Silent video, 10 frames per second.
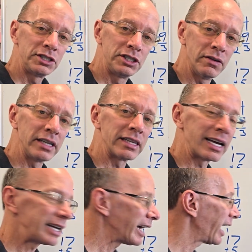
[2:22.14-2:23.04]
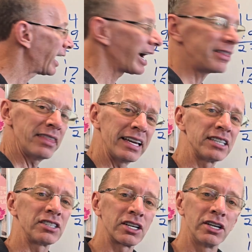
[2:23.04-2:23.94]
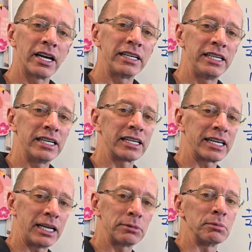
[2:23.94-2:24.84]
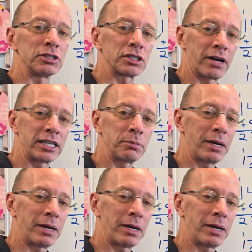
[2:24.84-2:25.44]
doing that, I think it's a good idea to keep some scratch